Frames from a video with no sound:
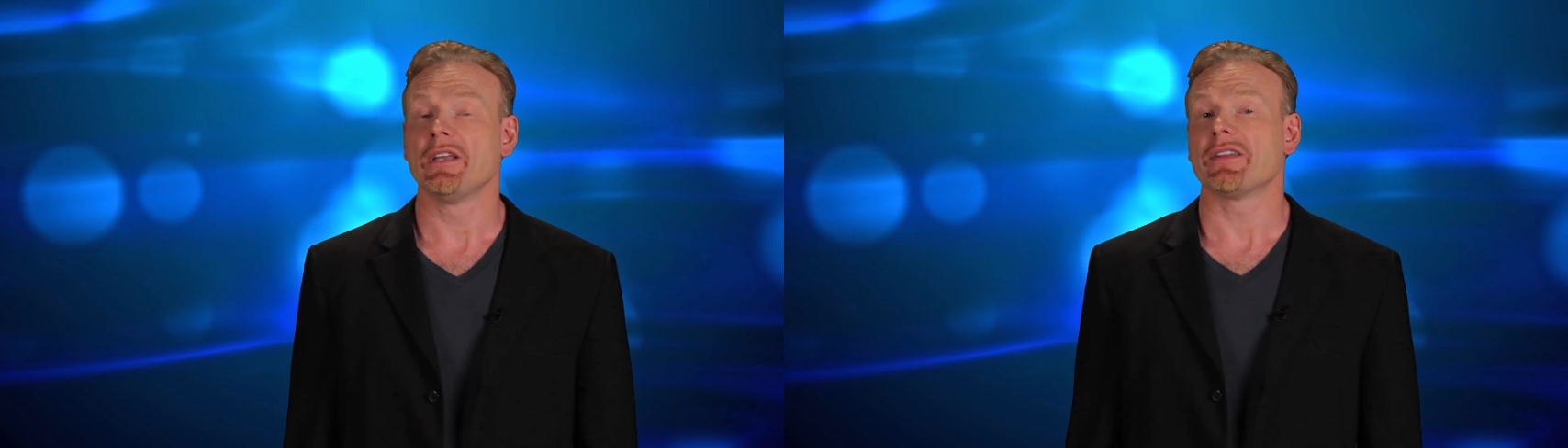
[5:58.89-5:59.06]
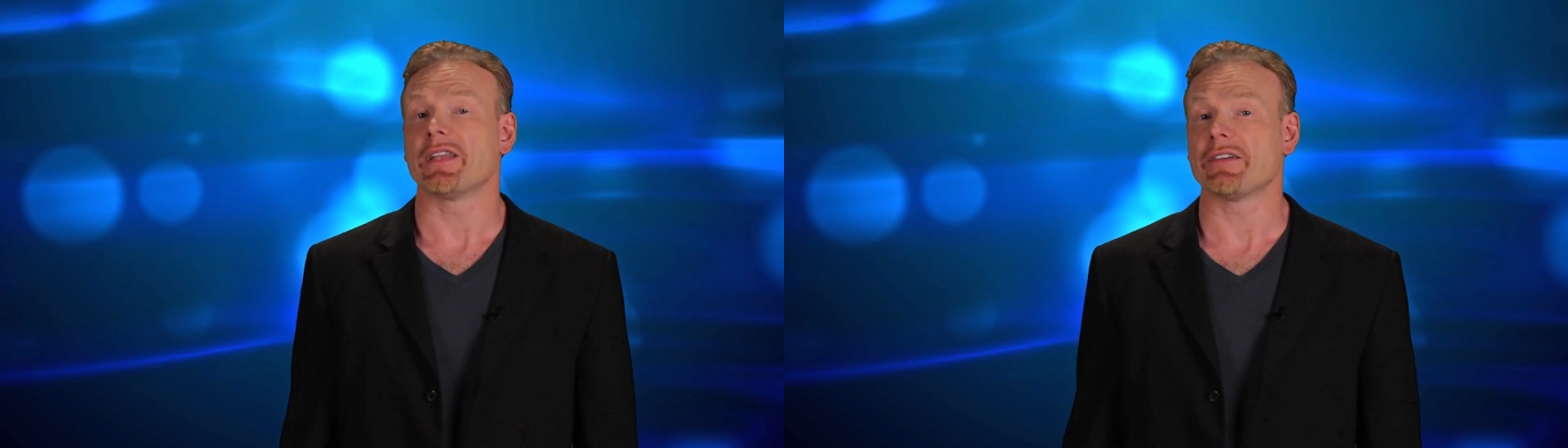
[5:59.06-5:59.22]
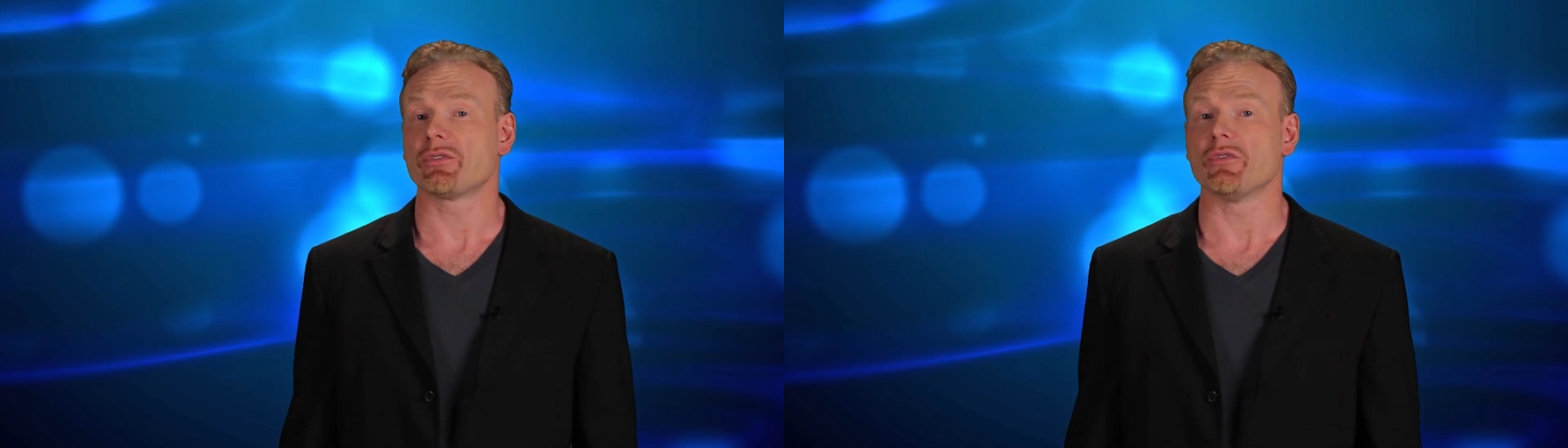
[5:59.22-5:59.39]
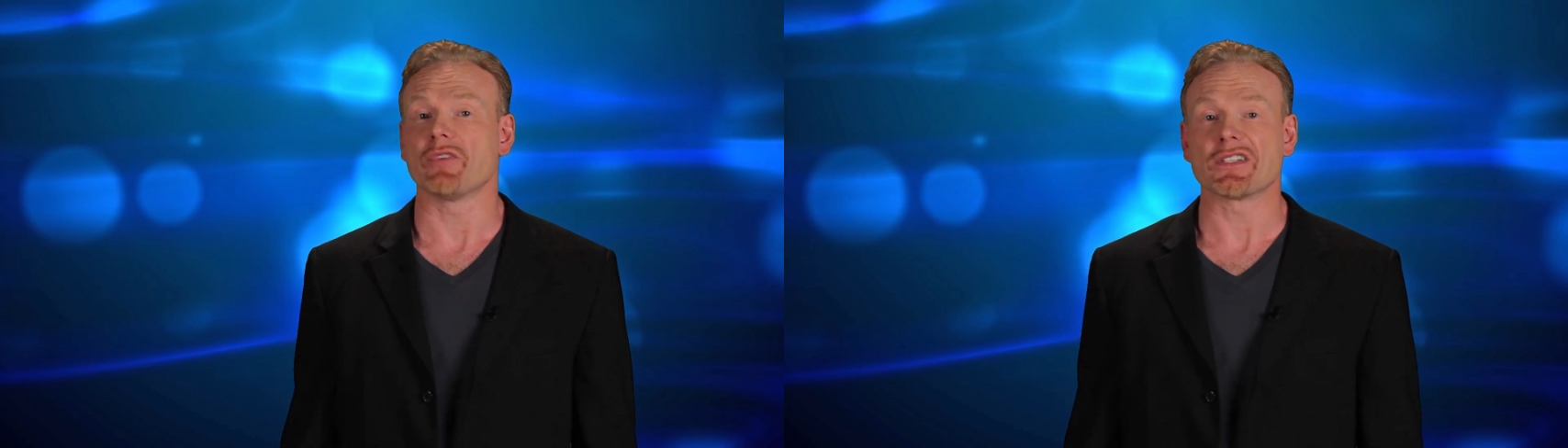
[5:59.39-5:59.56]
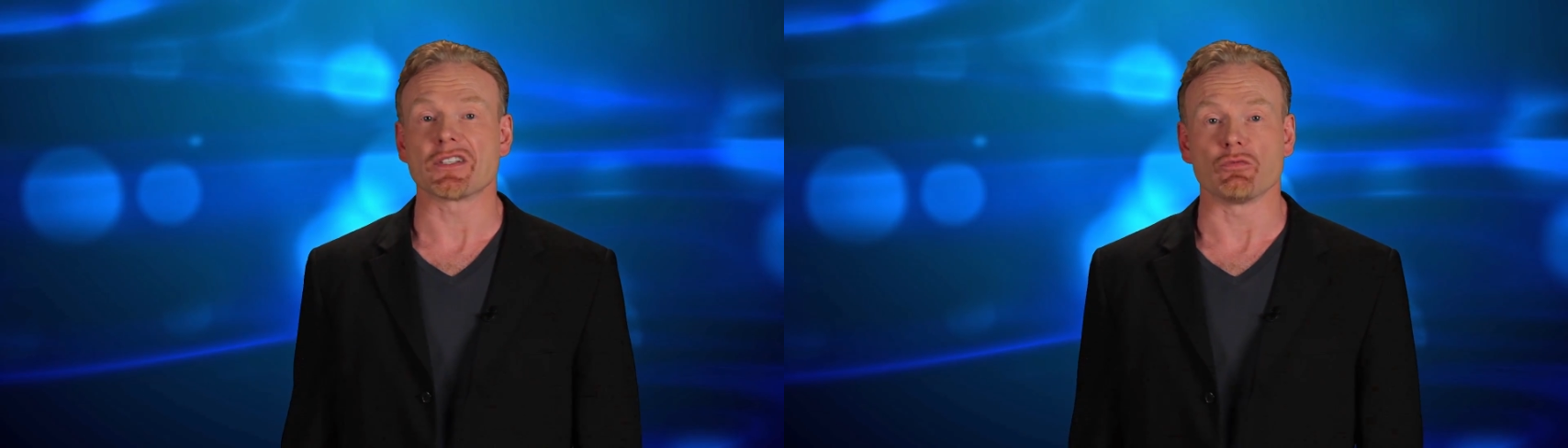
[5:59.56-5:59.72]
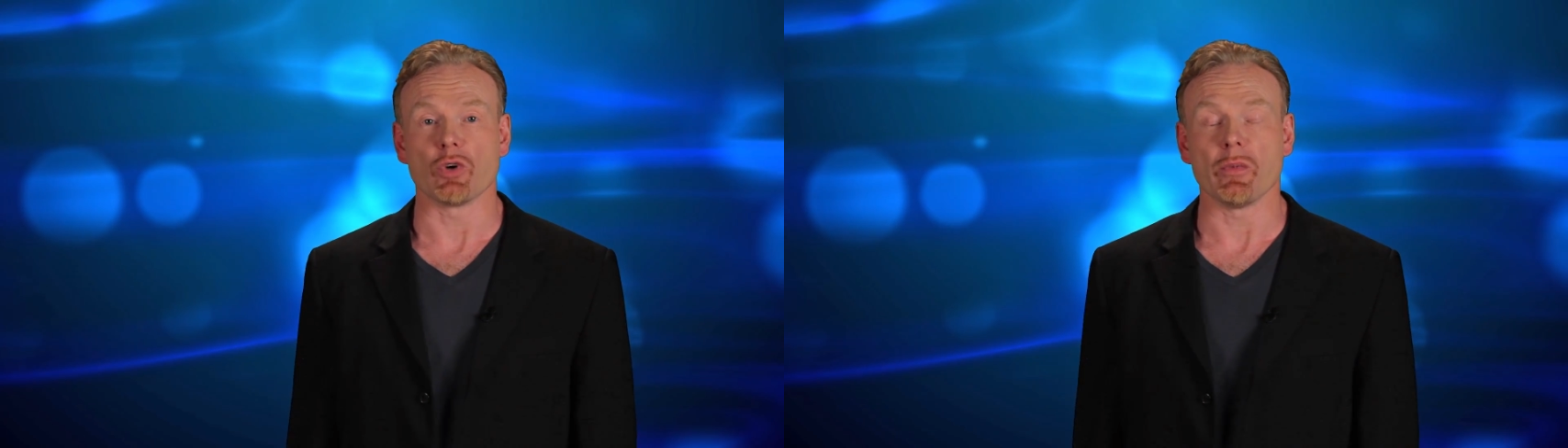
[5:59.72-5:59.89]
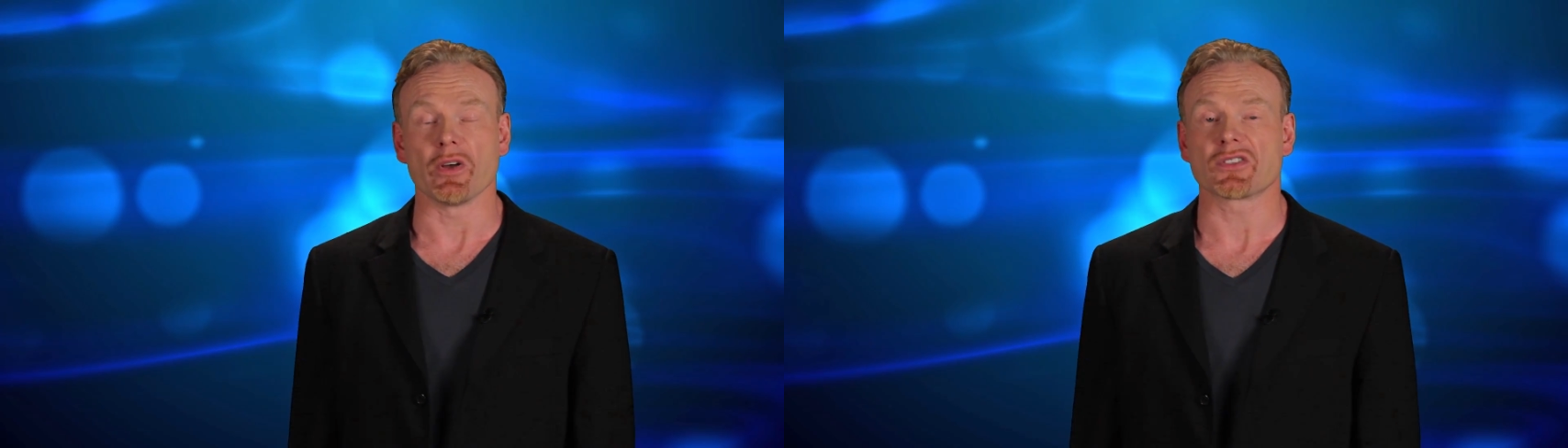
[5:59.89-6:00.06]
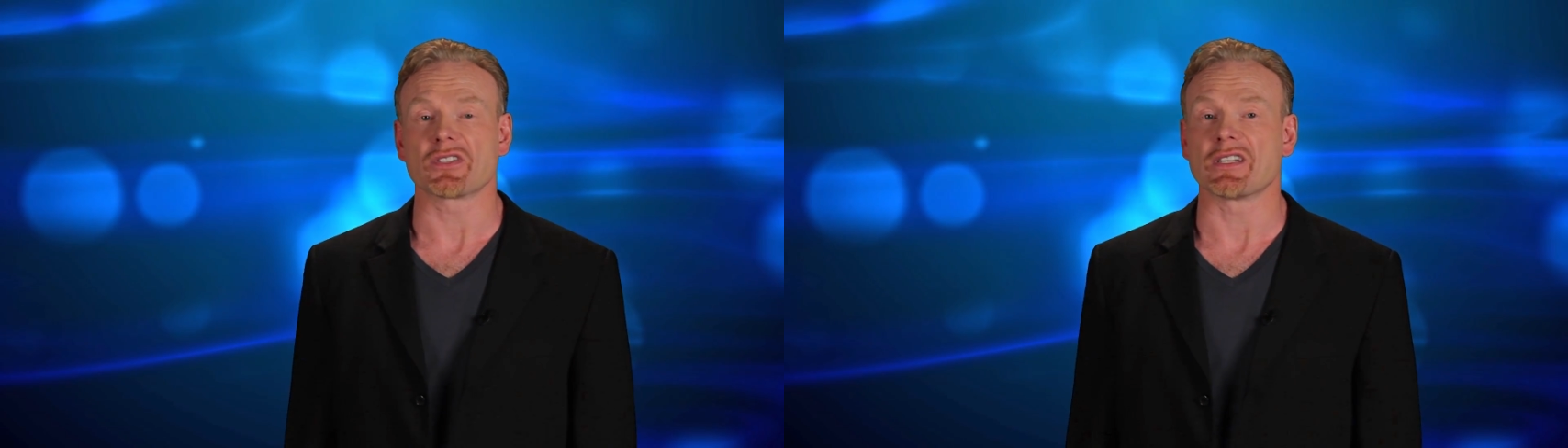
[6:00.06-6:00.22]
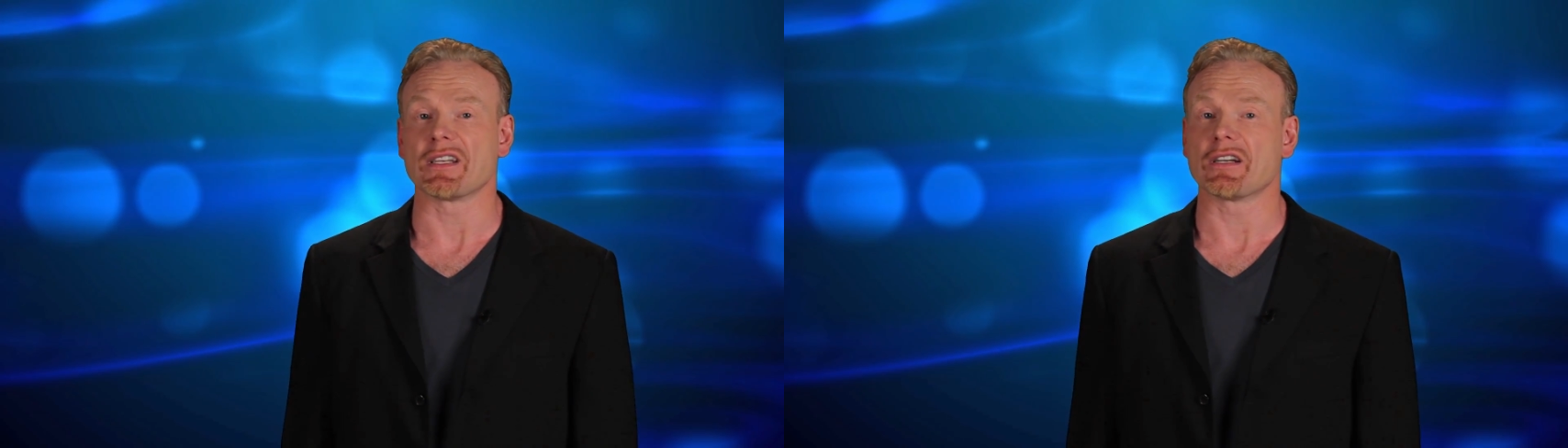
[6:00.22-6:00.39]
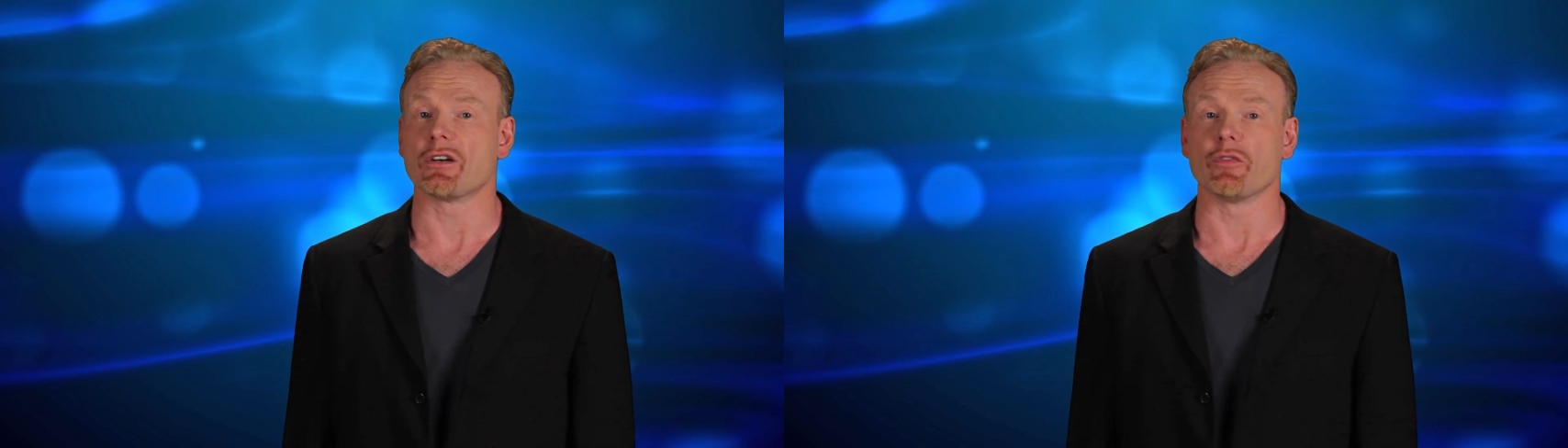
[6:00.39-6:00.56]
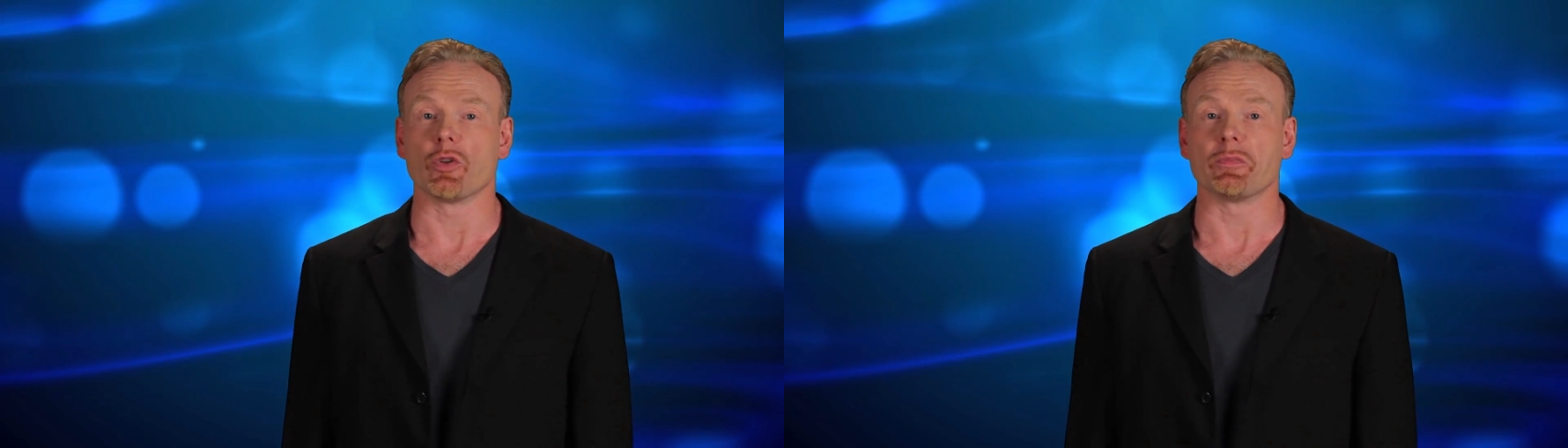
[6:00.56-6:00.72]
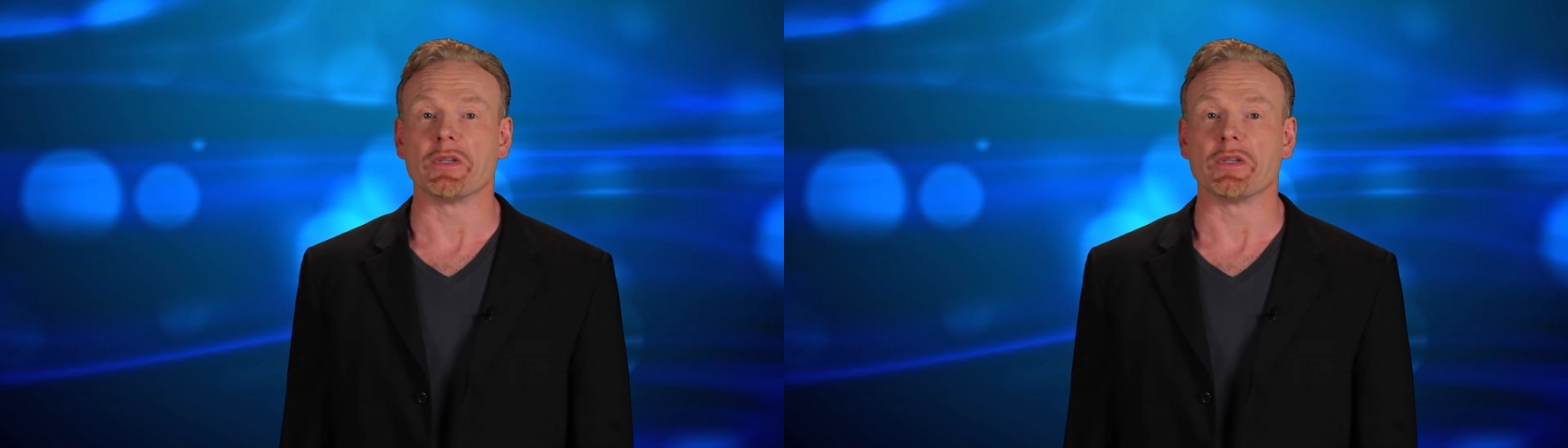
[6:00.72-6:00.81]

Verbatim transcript: They have to invest in robots to take care of old